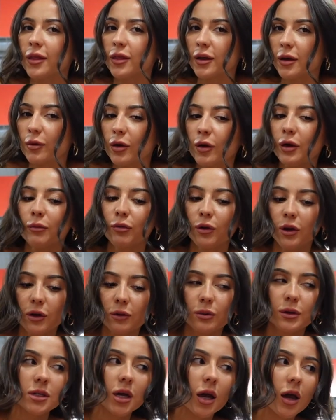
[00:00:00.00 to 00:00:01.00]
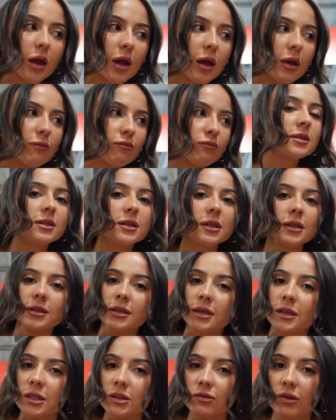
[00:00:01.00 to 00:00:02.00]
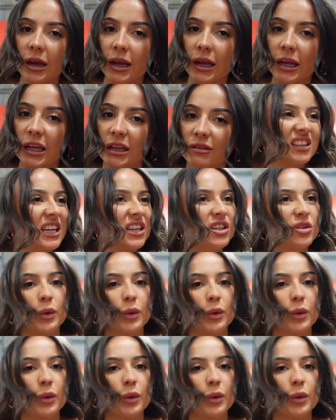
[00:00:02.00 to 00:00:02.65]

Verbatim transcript: I think I'm having pretty good time. Success rate, like